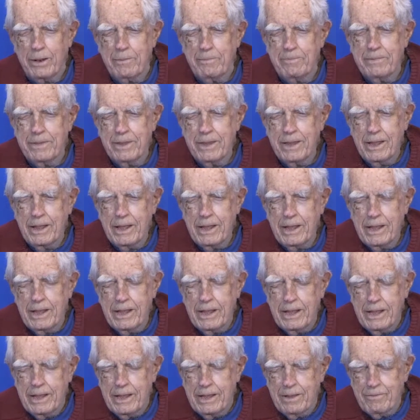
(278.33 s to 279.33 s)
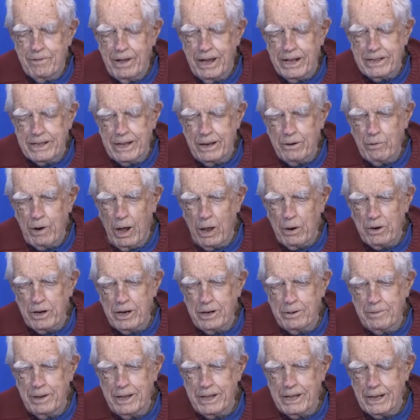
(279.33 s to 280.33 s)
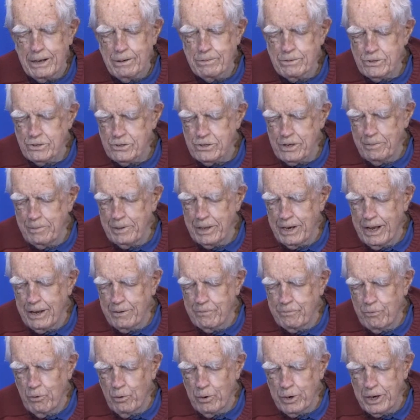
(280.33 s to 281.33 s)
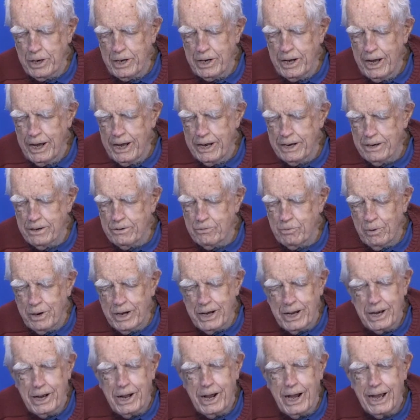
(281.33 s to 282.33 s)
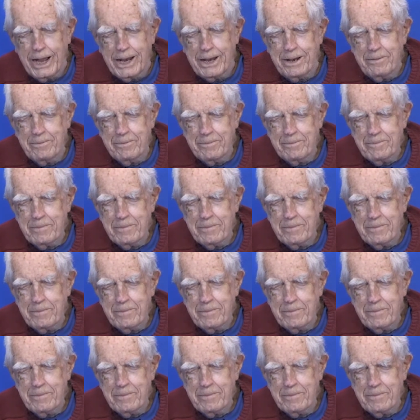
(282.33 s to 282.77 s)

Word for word: In fact, they routed them. I think it was something like 49 to 29.